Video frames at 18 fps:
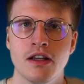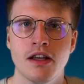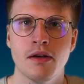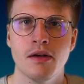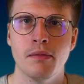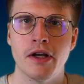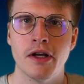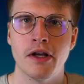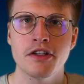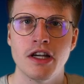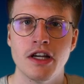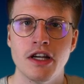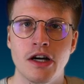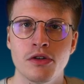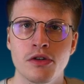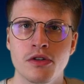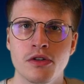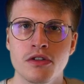Some
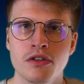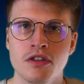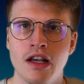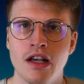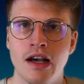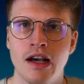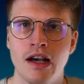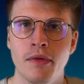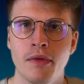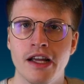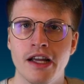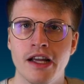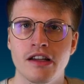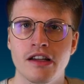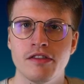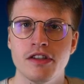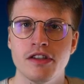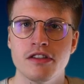cars have a certain
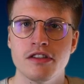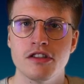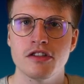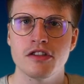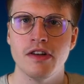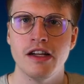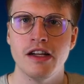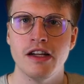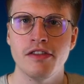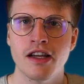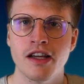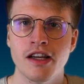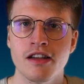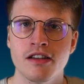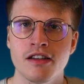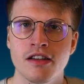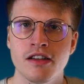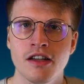threshold value.
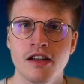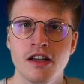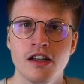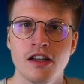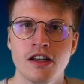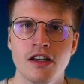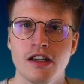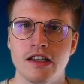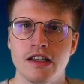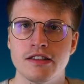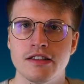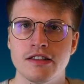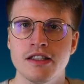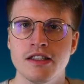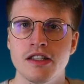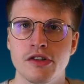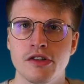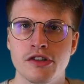If this
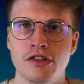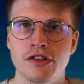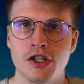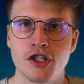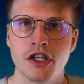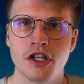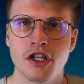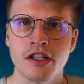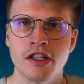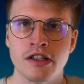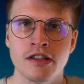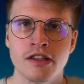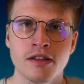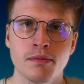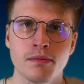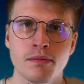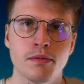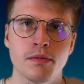value is not reached,
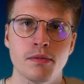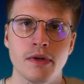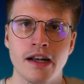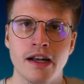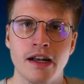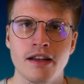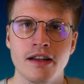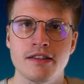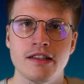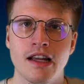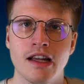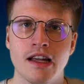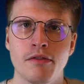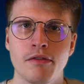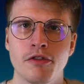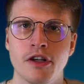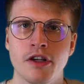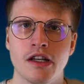they'll end up in
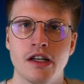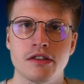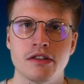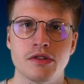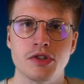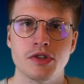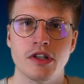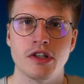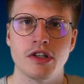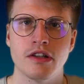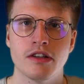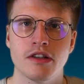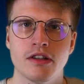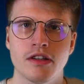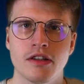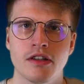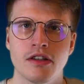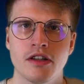an error state.
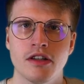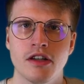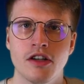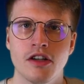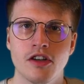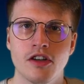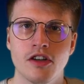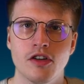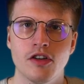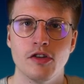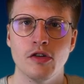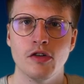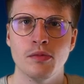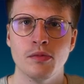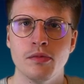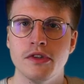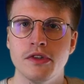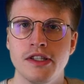To
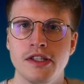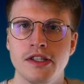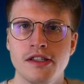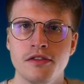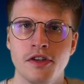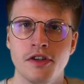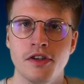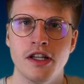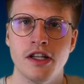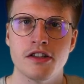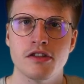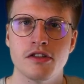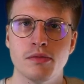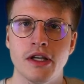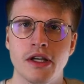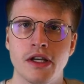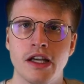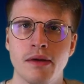eliminate these
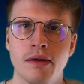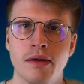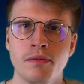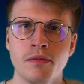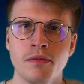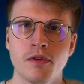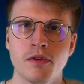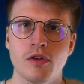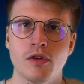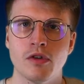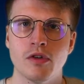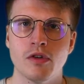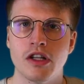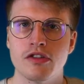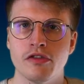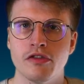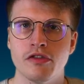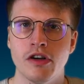errors and to avoid it,
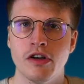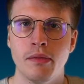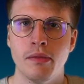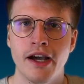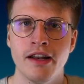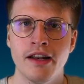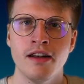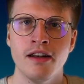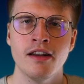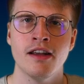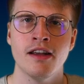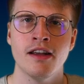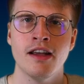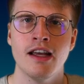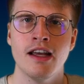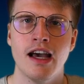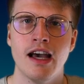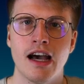we included the
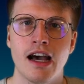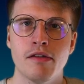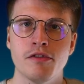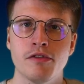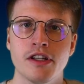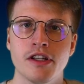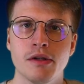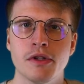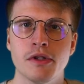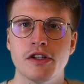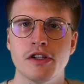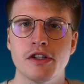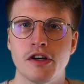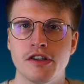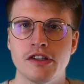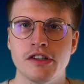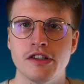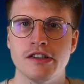min current
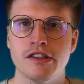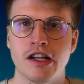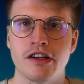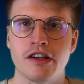detection.